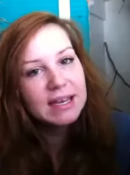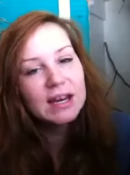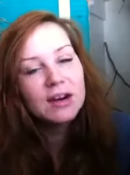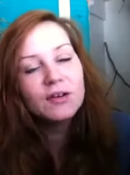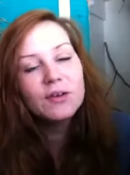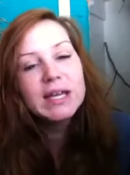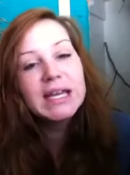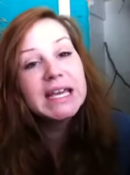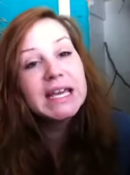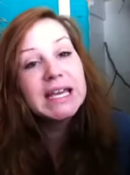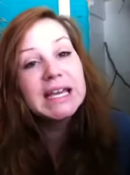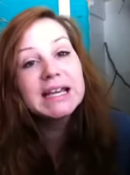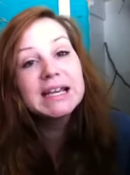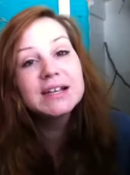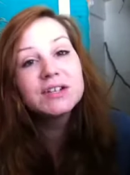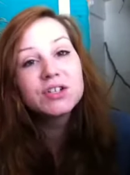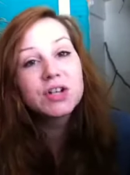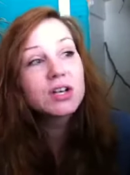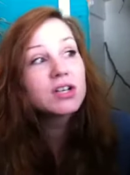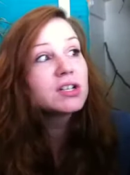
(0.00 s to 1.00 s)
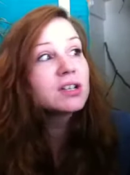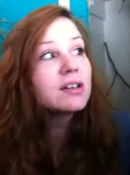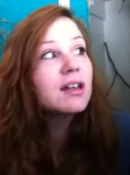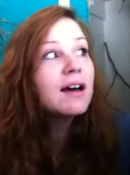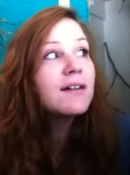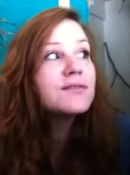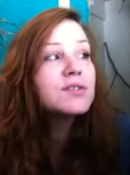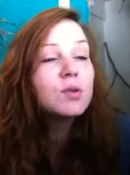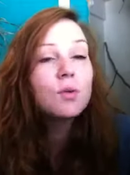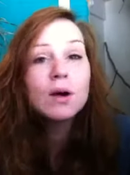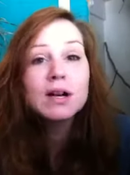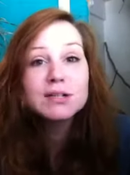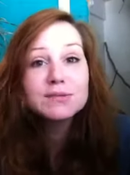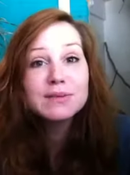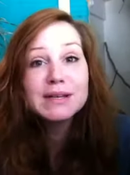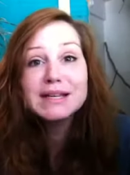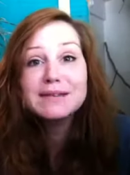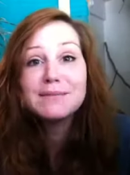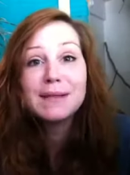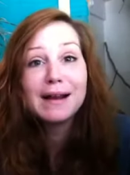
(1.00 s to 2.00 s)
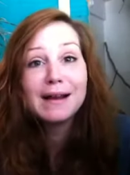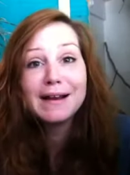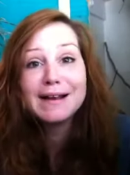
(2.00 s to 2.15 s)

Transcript: You know, he Josh loved to watch me eat my